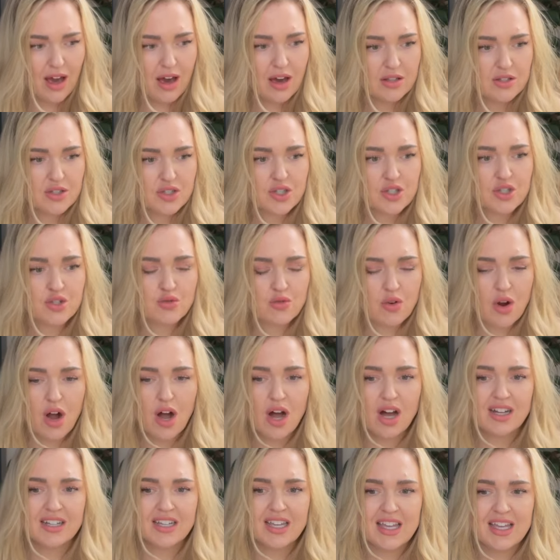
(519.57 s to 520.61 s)

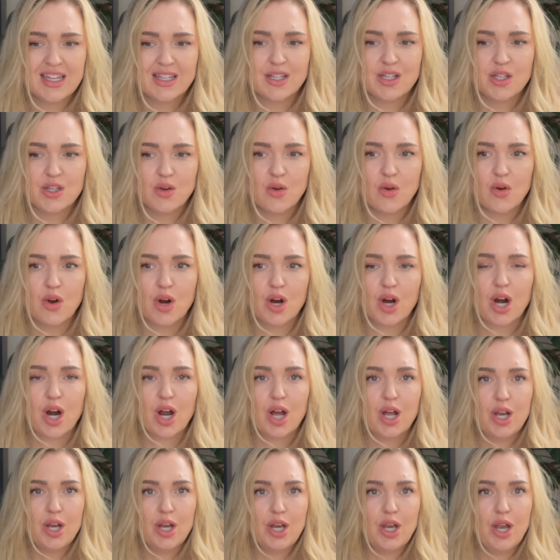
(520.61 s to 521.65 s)
strong in your
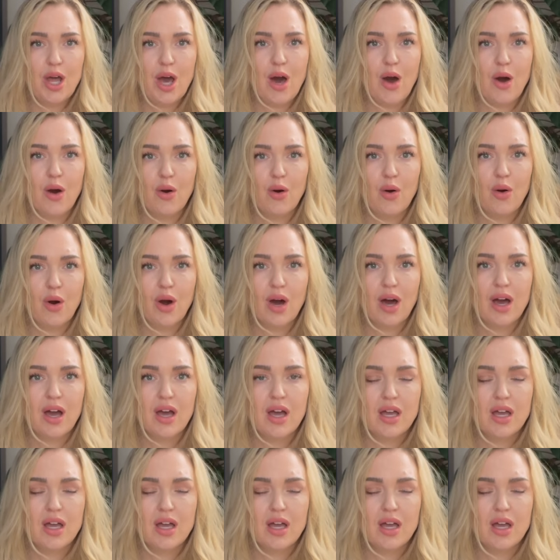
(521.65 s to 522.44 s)
no,